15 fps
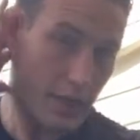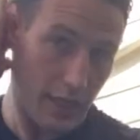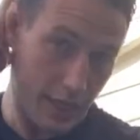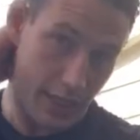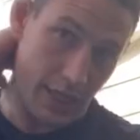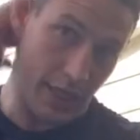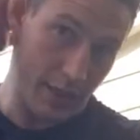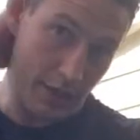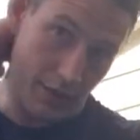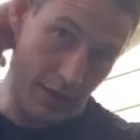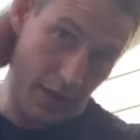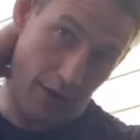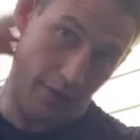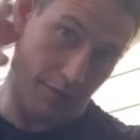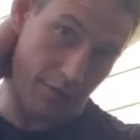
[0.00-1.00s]
Again,
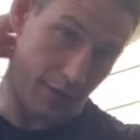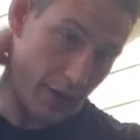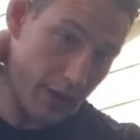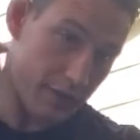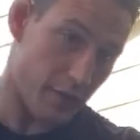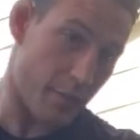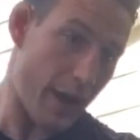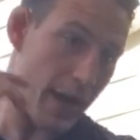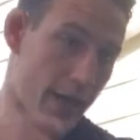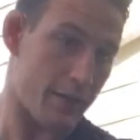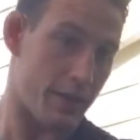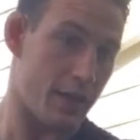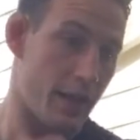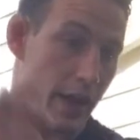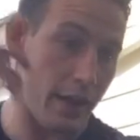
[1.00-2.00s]
kind of feel like the back of
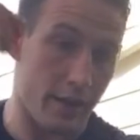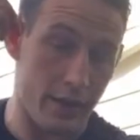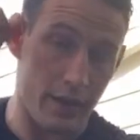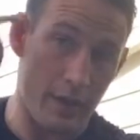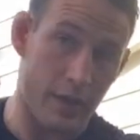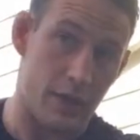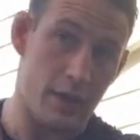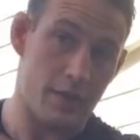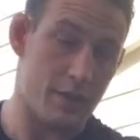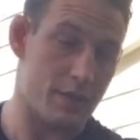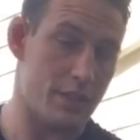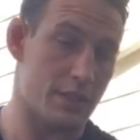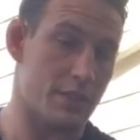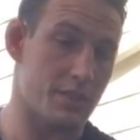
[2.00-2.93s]
the neck, and this is the